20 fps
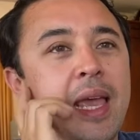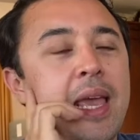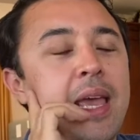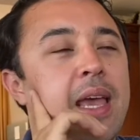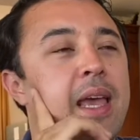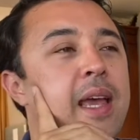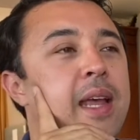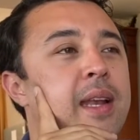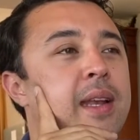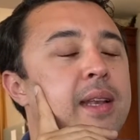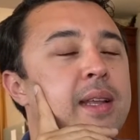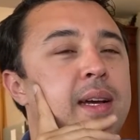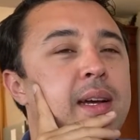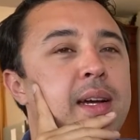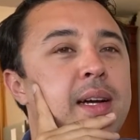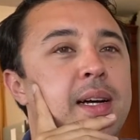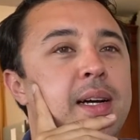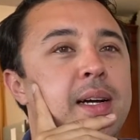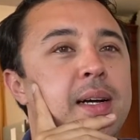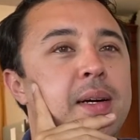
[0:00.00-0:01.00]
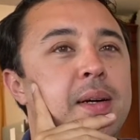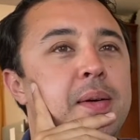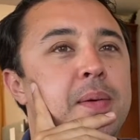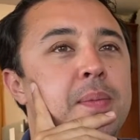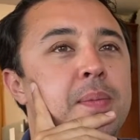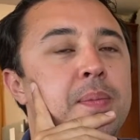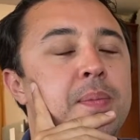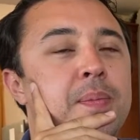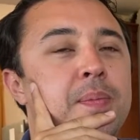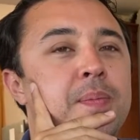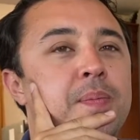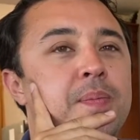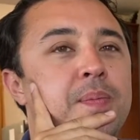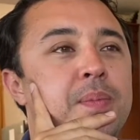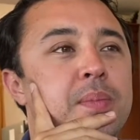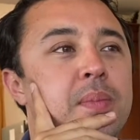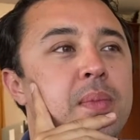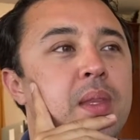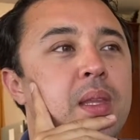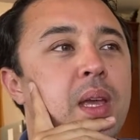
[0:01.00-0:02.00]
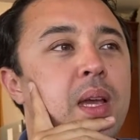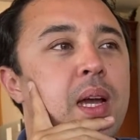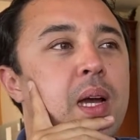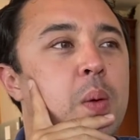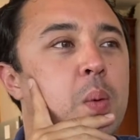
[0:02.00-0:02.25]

And I